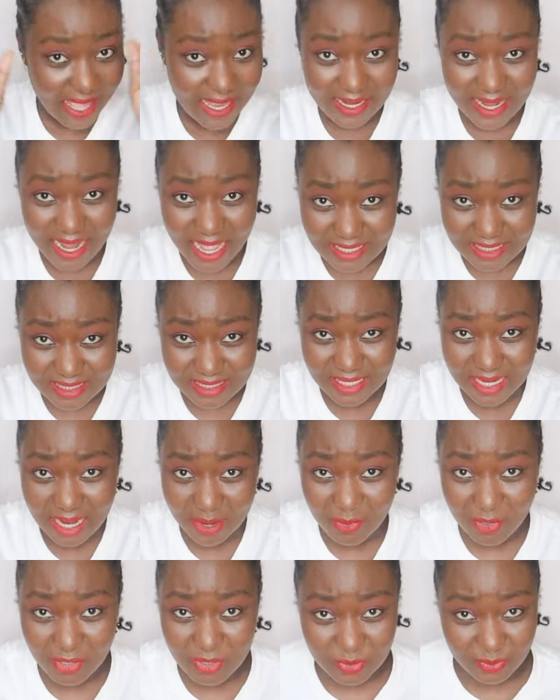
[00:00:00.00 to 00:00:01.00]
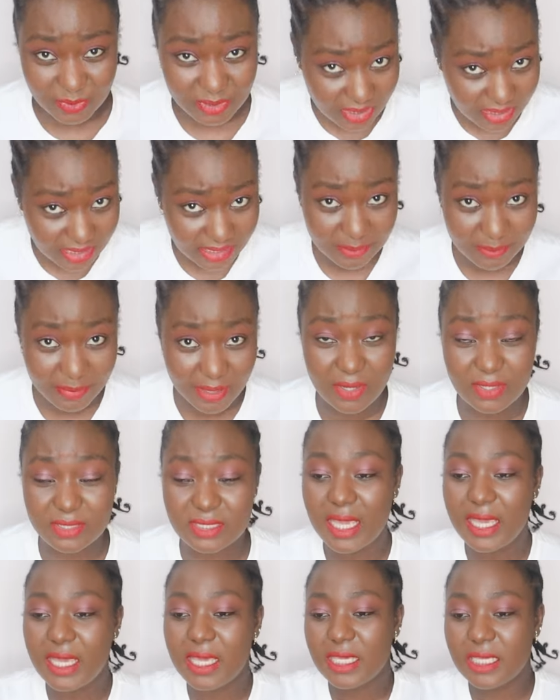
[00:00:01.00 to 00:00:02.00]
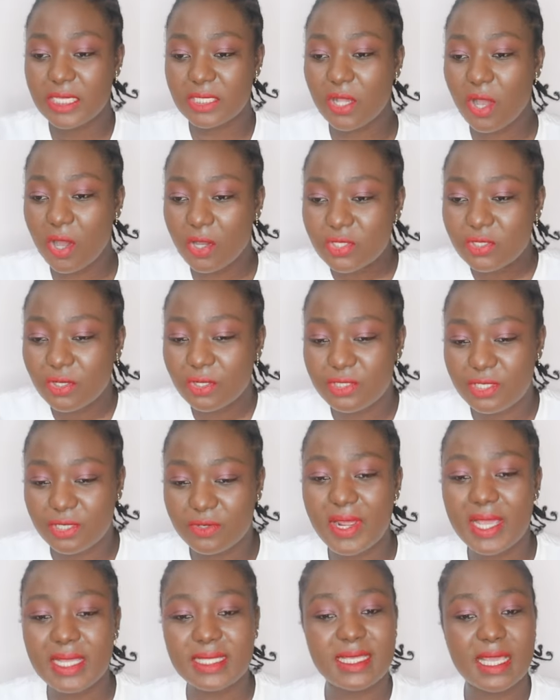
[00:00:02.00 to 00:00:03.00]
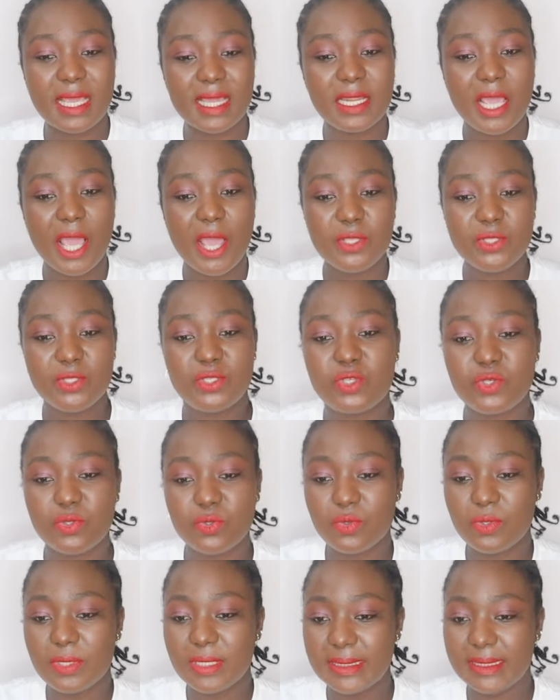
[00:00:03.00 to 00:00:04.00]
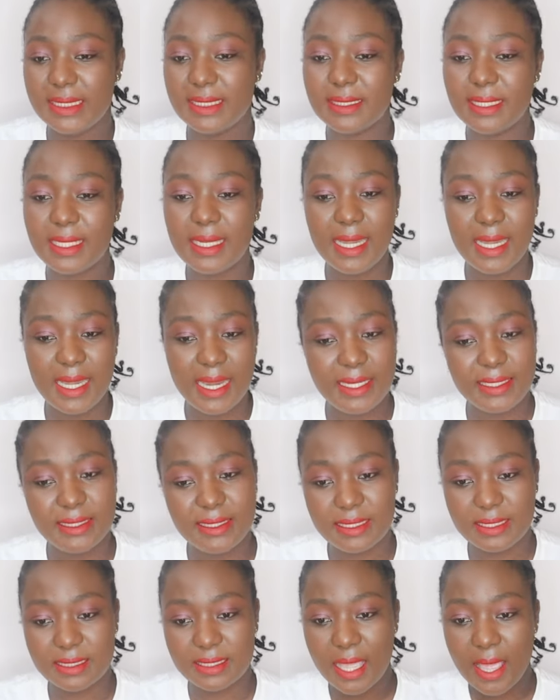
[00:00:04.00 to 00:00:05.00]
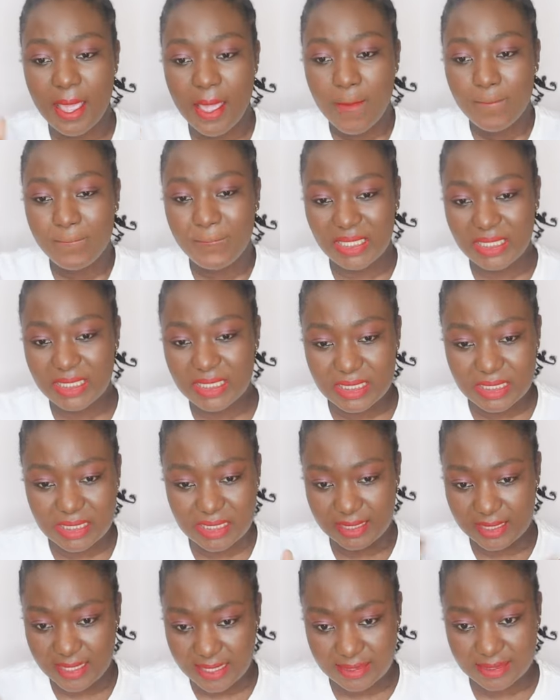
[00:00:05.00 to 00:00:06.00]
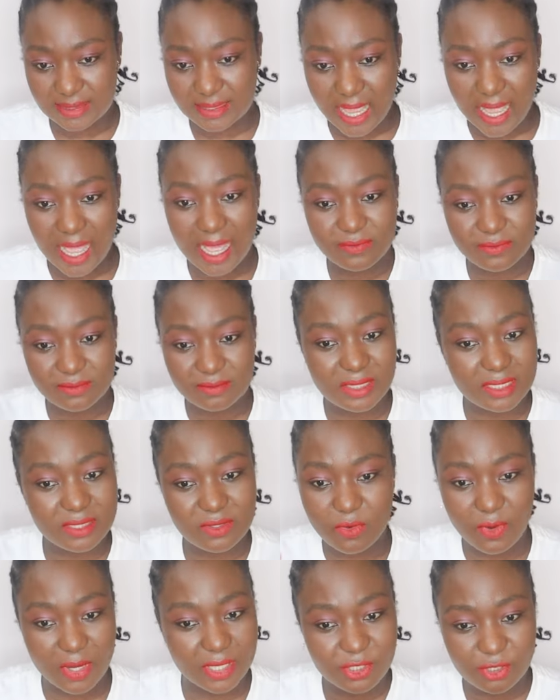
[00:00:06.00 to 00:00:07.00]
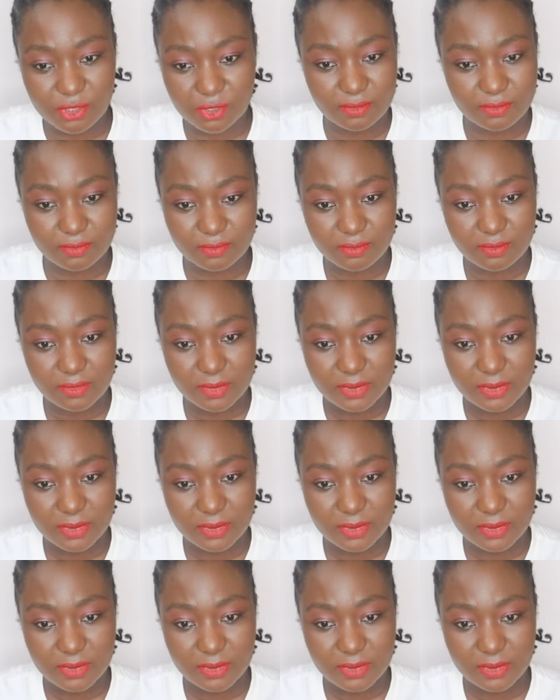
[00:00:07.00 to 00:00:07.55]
Next thing I'm going to be talking about is also directed to the ladies. Please, ladies, I have this question.